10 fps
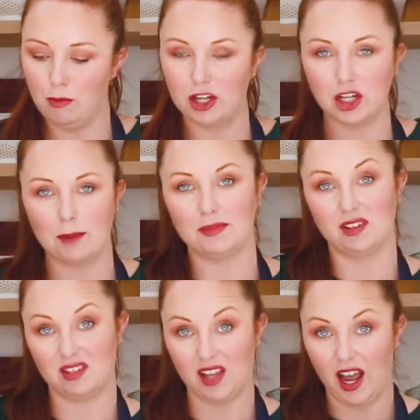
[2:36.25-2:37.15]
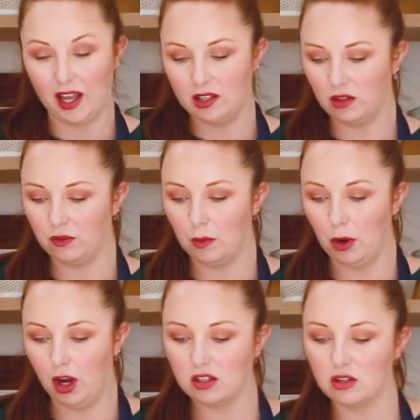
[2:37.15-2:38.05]
it too much up the sides
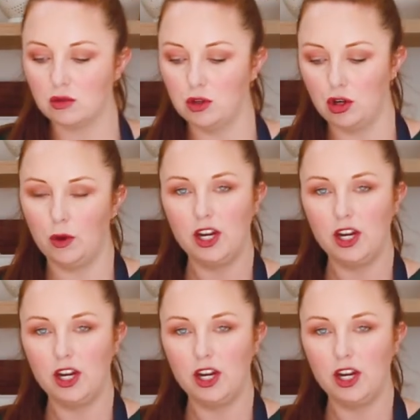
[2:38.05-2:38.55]
of the pots.